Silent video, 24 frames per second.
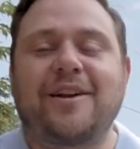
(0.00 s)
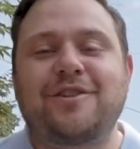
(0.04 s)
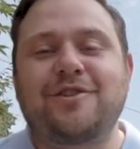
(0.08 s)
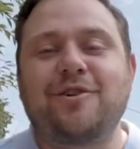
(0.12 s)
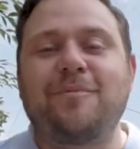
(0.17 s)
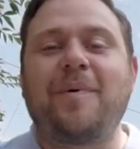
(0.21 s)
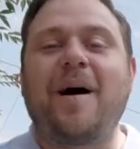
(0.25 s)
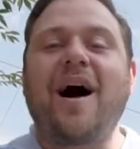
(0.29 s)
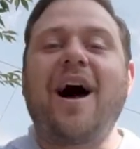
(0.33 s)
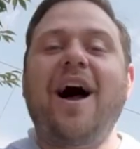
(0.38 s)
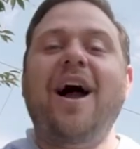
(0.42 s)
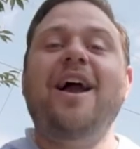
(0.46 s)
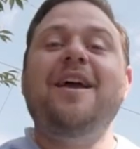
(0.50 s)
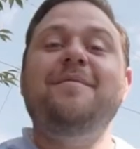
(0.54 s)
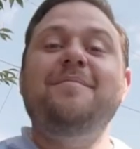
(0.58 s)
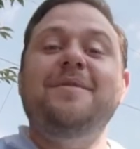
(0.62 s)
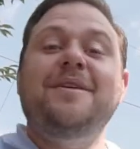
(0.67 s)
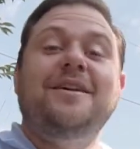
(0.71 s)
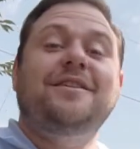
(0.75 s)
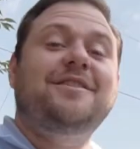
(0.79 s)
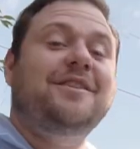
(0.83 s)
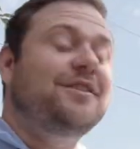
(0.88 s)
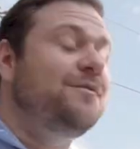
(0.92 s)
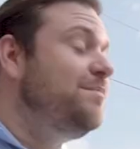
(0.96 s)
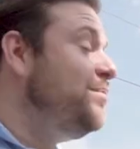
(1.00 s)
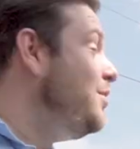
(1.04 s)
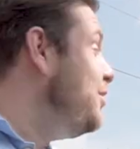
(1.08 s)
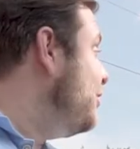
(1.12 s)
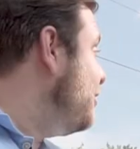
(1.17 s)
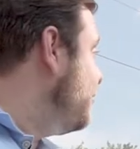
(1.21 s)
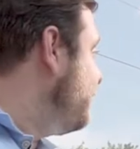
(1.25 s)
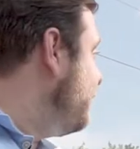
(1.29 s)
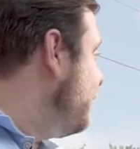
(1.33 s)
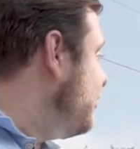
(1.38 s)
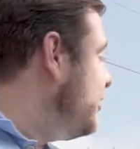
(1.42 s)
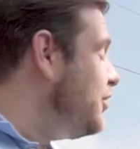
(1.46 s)
So behind me is this
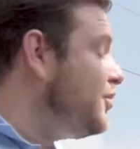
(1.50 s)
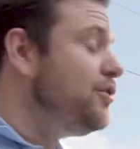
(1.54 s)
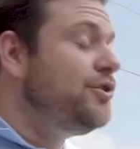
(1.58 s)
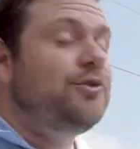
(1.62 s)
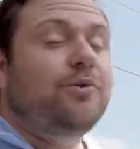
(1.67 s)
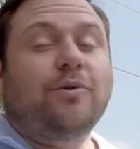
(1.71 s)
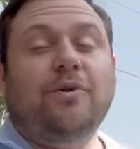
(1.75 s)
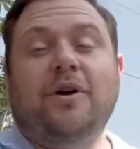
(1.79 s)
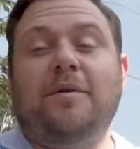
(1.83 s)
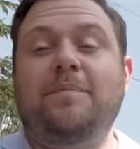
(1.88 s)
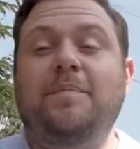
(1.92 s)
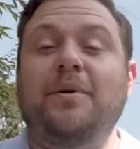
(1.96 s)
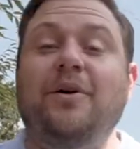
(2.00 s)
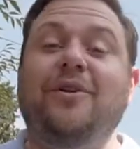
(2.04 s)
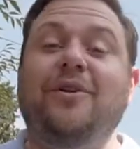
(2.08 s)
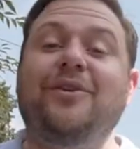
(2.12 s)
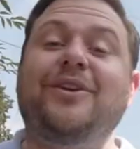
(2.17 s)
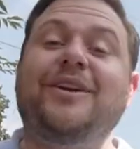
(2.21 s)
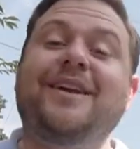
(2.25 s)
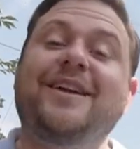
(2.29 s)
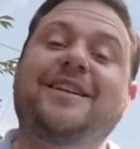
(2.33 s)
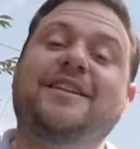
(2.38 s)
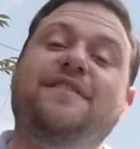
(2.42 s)
beautiful historic building.